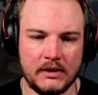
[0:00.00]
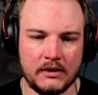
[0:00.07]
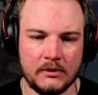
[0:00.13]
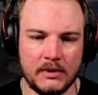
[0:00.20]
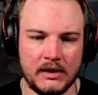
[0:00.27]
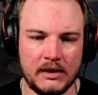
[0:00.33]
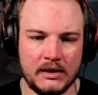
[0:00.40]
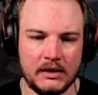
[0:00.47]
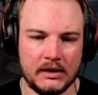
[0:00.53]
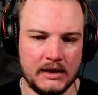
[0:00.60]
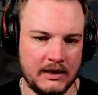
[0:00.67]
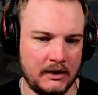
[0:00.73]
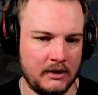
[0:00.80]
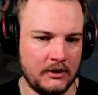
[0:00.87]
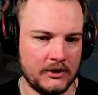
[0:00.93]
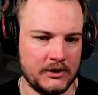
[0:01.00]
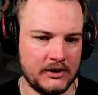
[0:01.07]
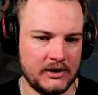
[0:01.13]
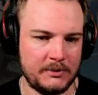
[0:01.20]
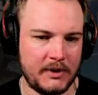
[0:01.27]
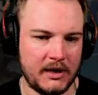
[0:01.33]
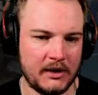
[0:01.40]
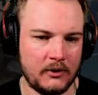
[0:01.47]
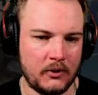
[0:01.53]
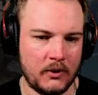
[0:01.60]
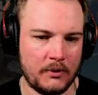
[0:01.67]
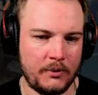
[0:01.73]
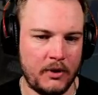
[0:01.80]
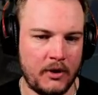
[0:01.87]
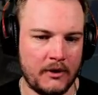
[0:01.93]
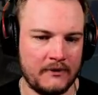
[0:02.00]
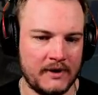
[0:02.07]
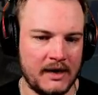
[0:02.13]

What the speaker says: be a larger spike or part of an